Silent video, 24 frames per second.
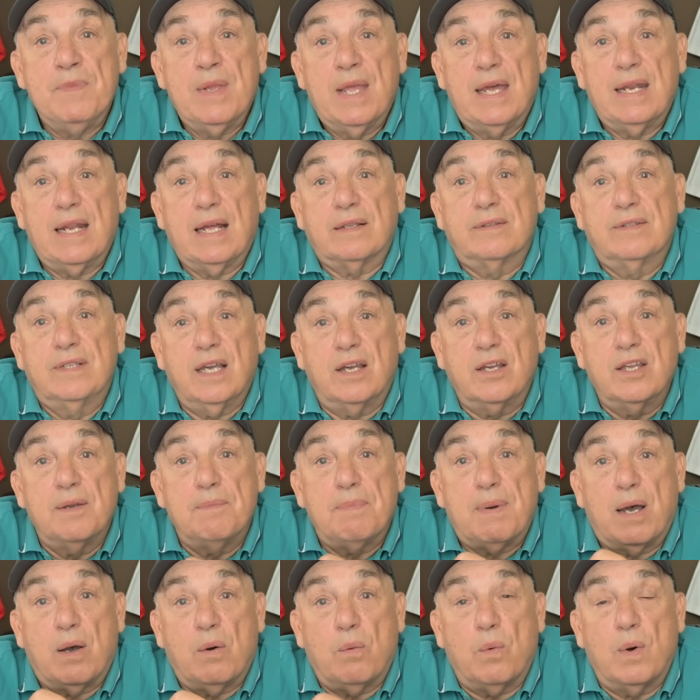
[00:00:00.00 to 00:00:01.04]
And I'll tell you
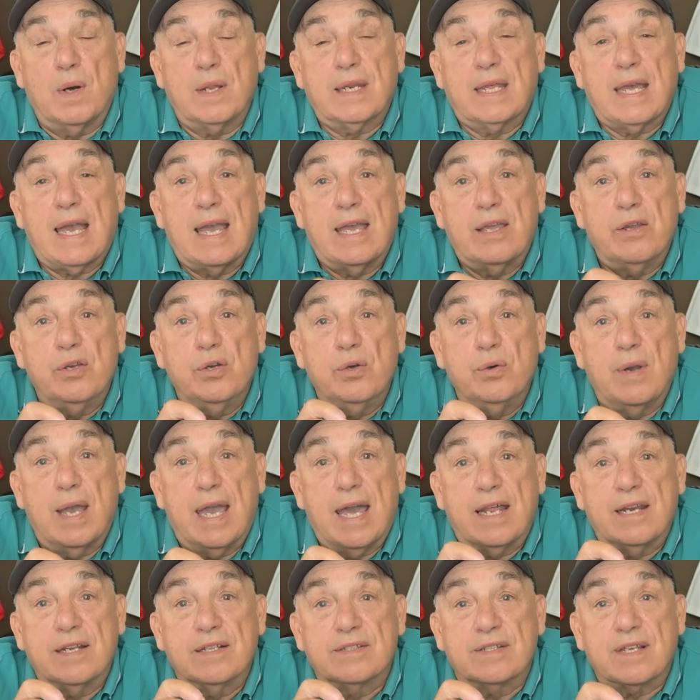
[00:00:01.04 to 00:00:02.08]
about one guy who
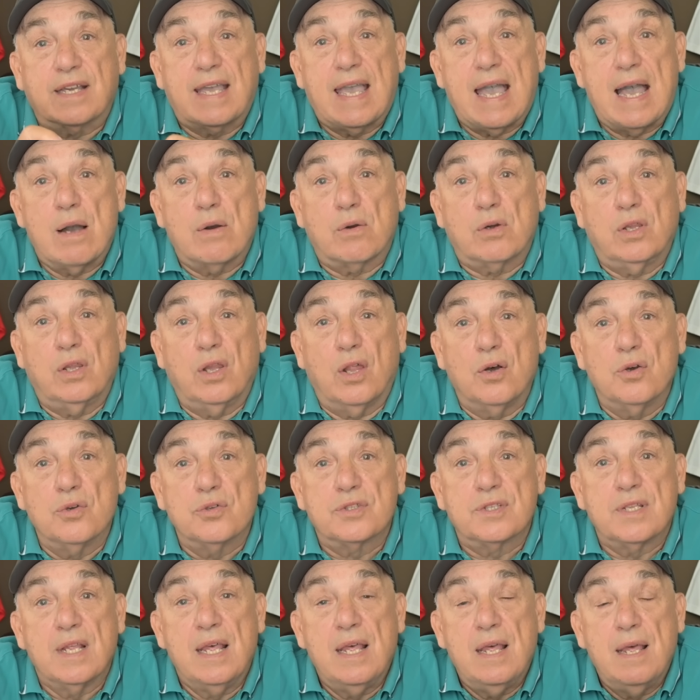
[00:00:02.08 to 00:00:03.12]
had his account
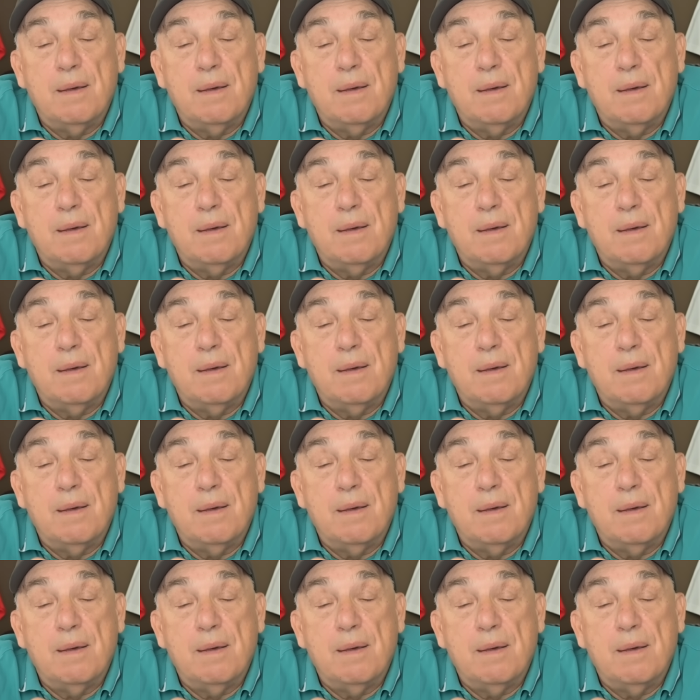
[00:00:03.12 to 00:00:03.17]
closed,